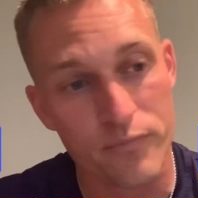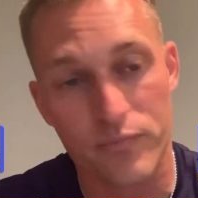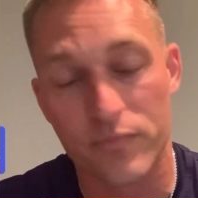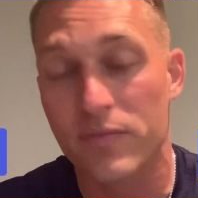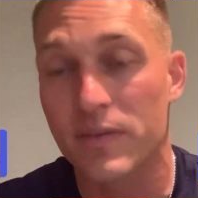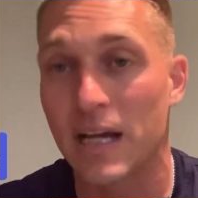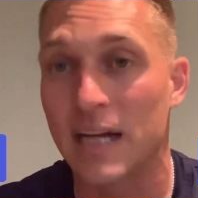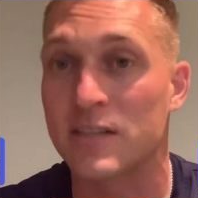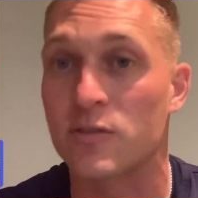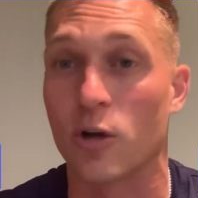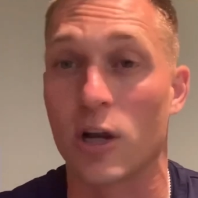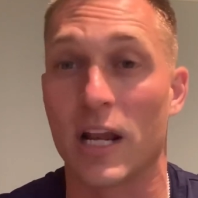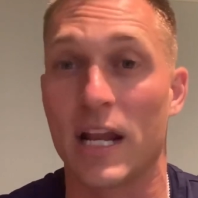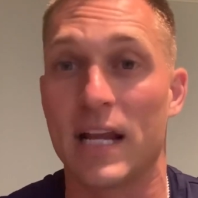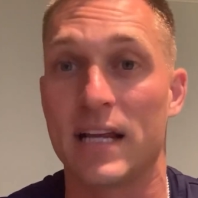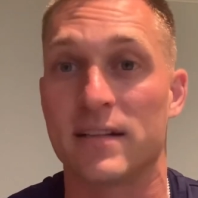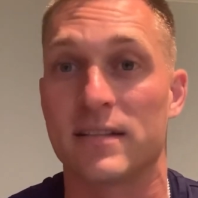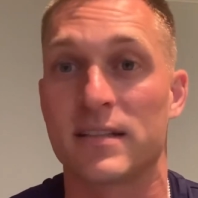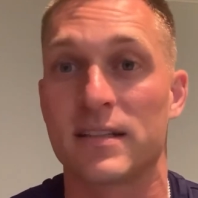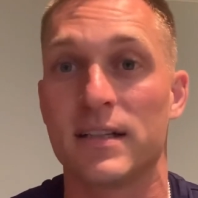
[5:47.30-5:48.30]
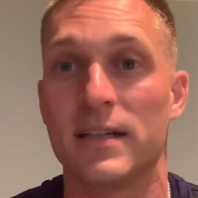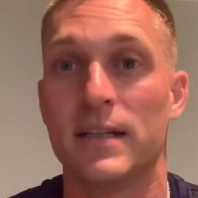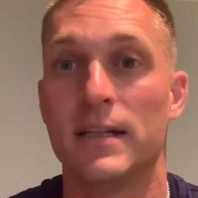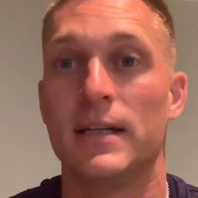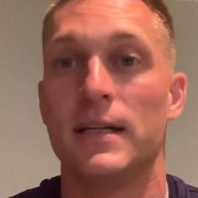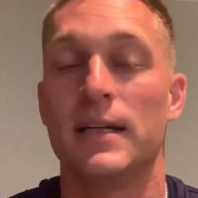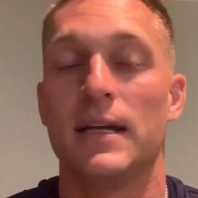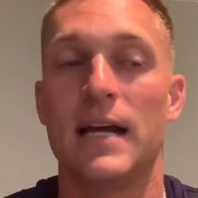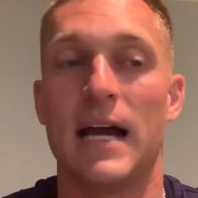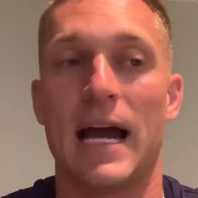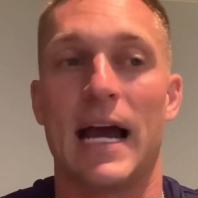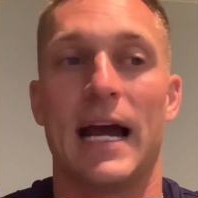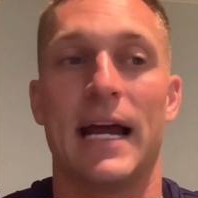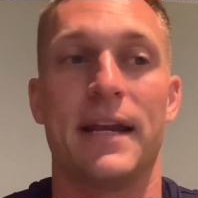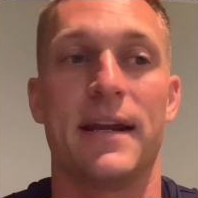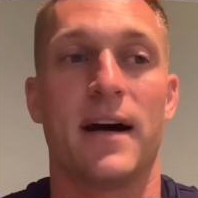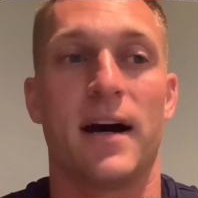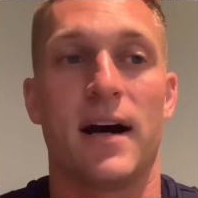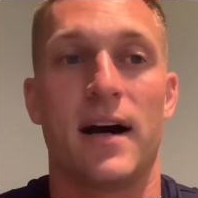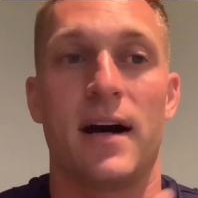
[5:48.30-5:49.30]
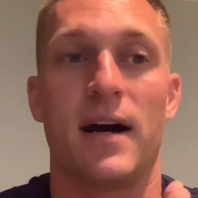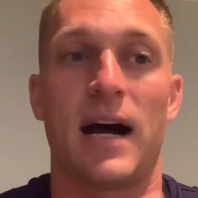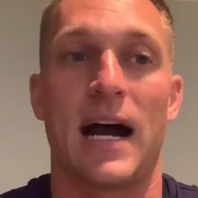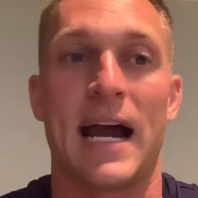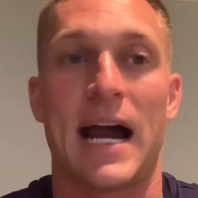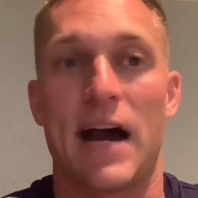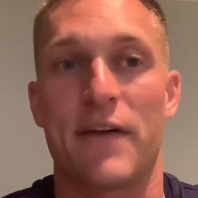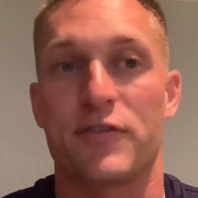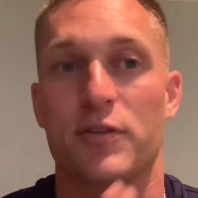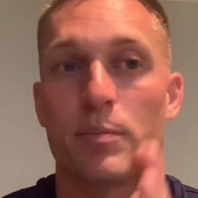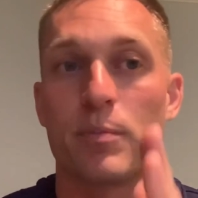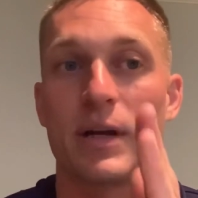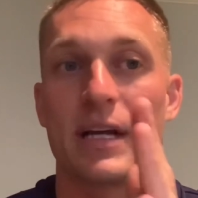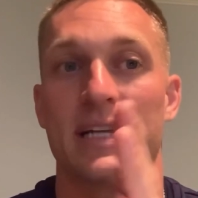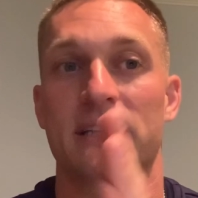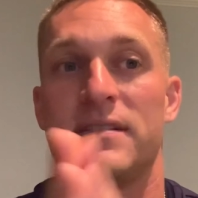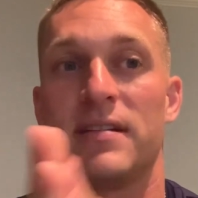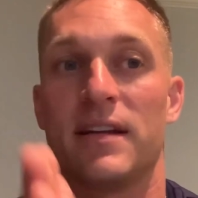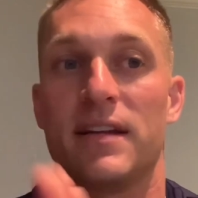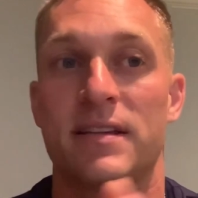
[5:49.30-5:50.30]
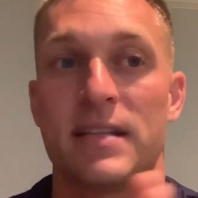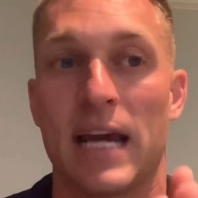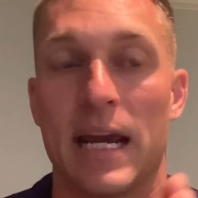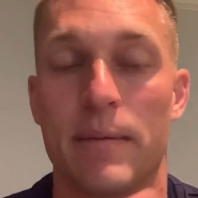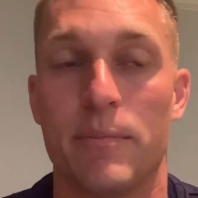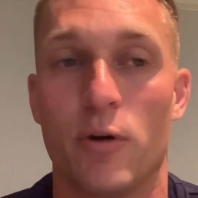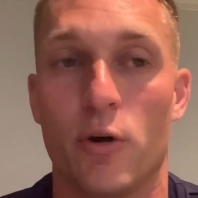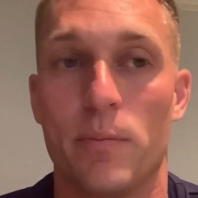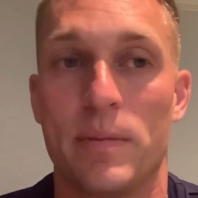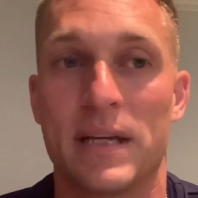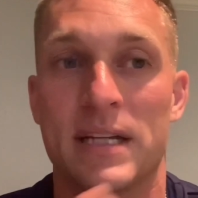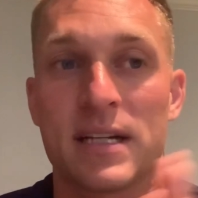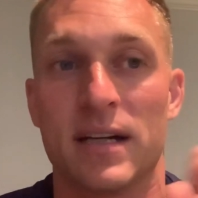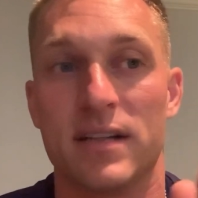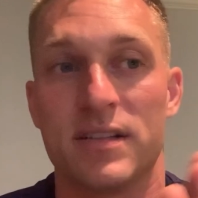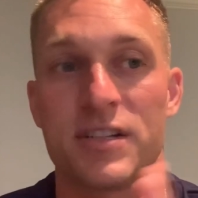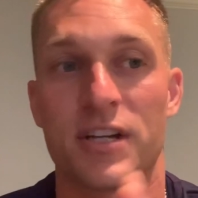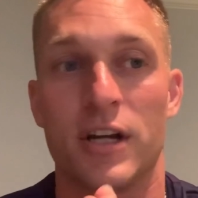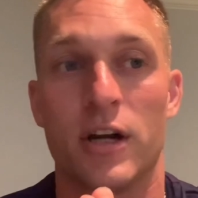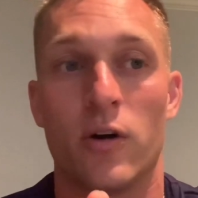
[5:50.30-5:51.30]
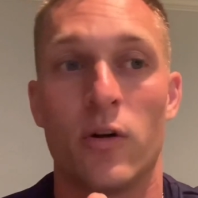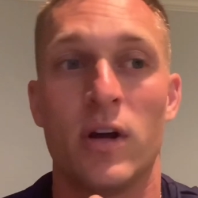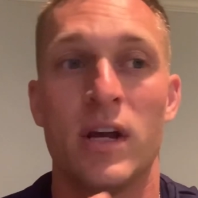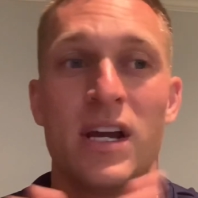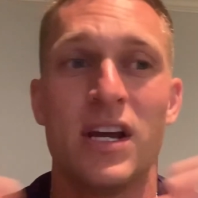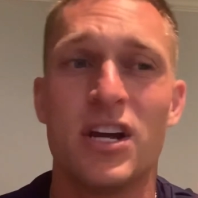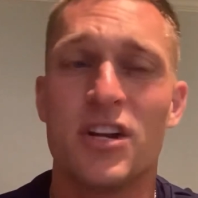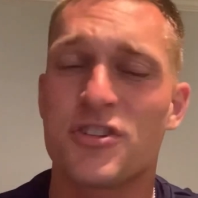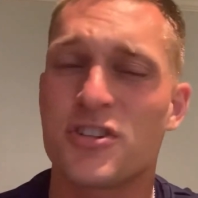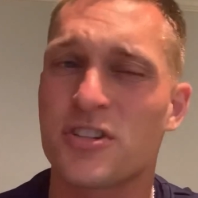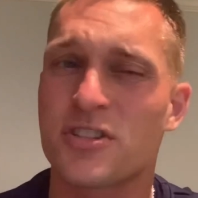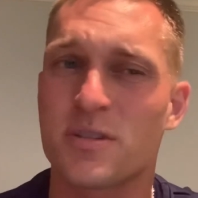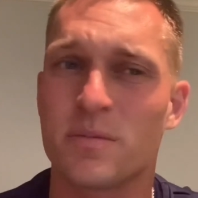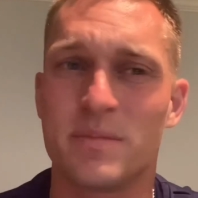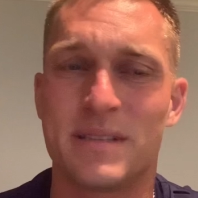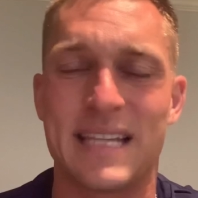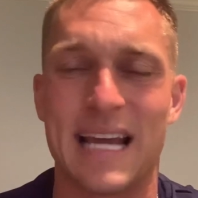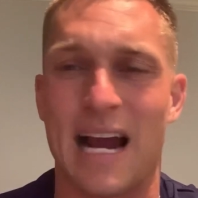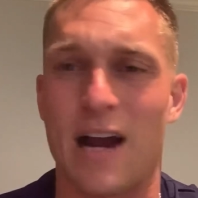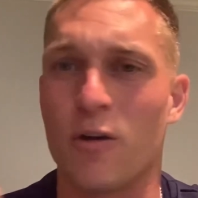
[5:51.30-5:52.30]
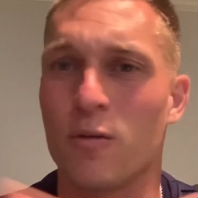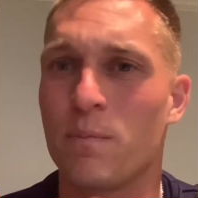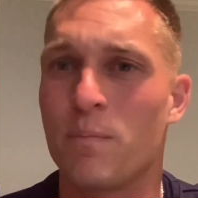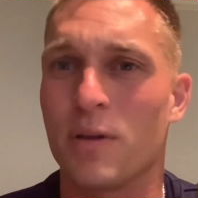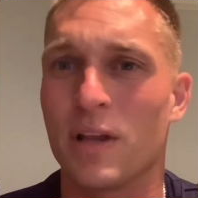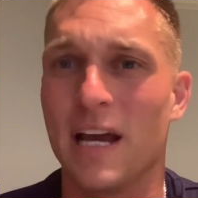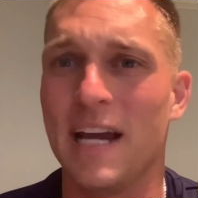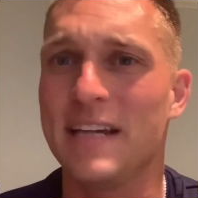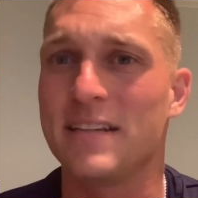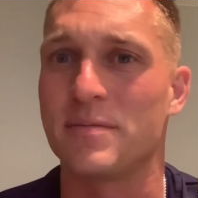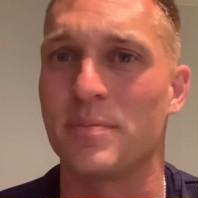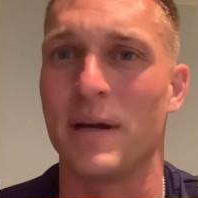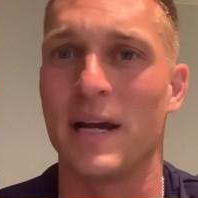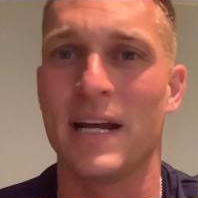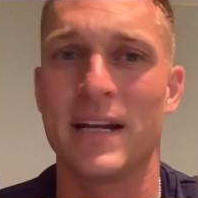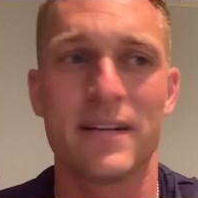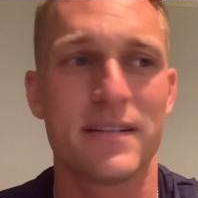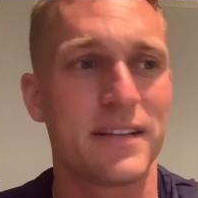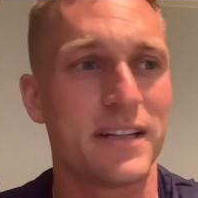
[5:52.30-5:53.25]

That's what it is. And uh, I have to bring it to the table because, you know, just some down plays, man.